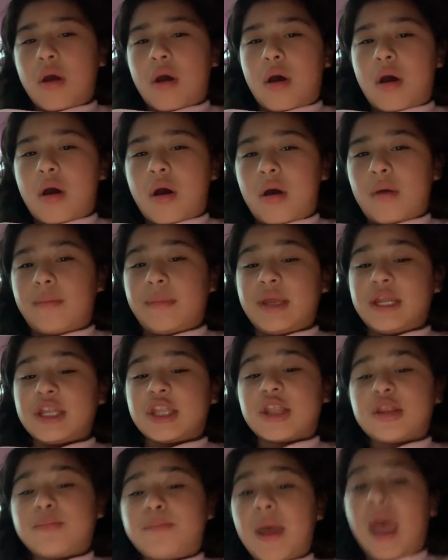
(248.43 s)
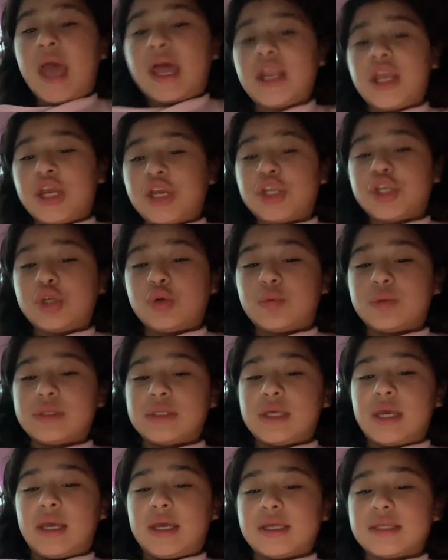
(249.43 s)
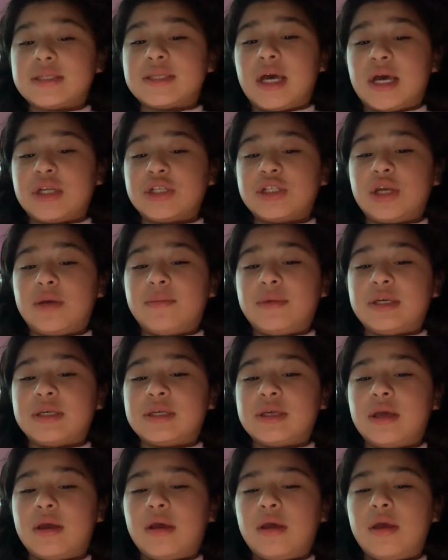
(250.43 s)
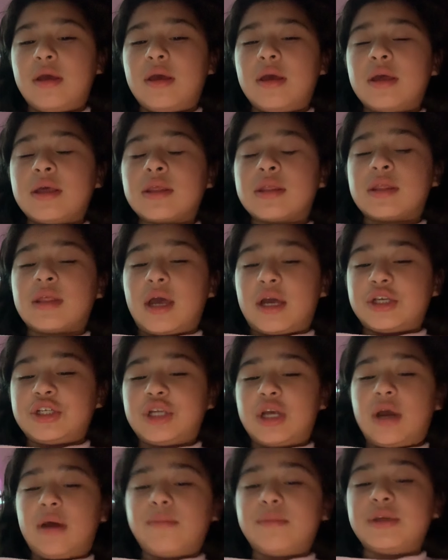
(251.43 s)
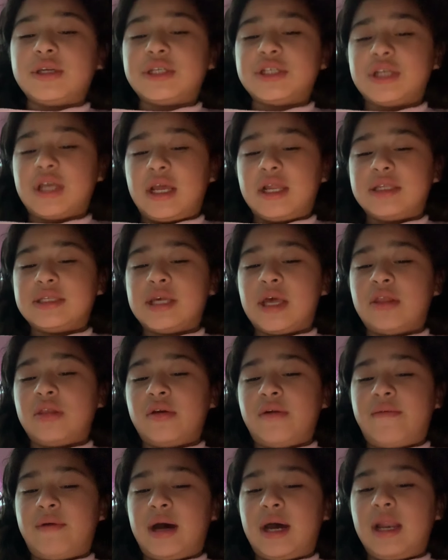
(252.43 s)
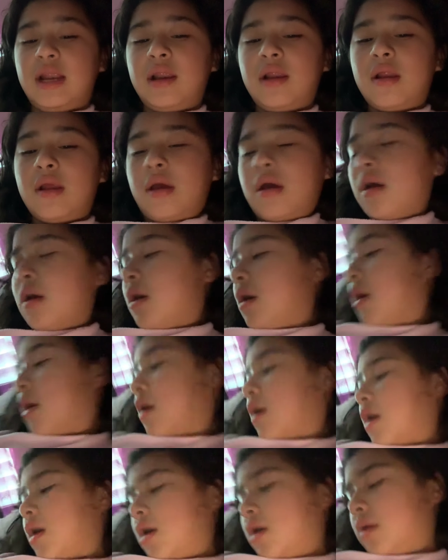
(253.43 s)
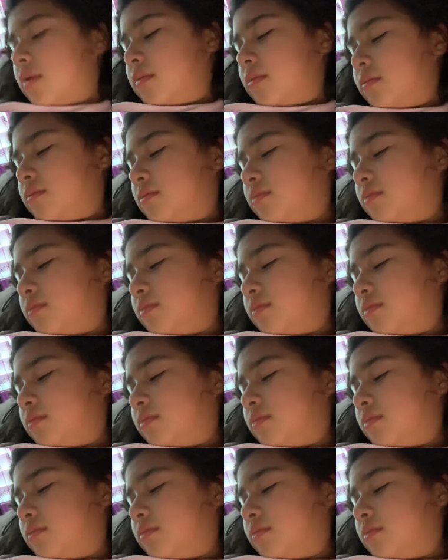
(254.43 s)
Um, in Spanish, you would say Sasha, Mi Sasha Michelle Sandoval. Um,